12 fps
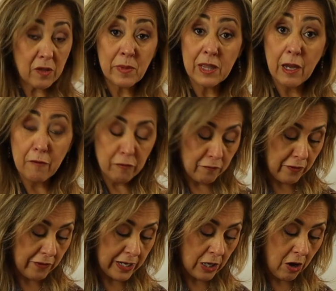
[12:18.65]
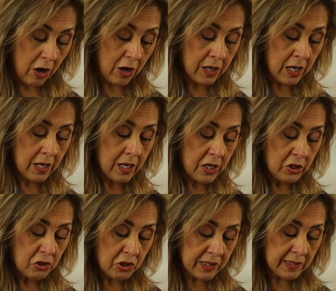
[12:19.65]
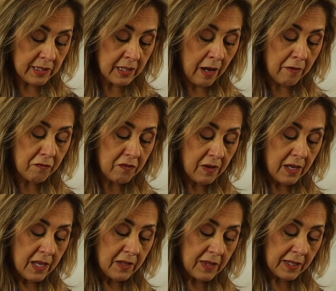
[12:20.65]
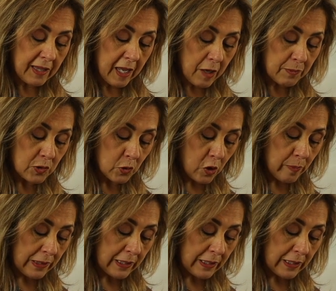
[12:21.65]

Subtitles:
them in there for very long, just enough that they absorb a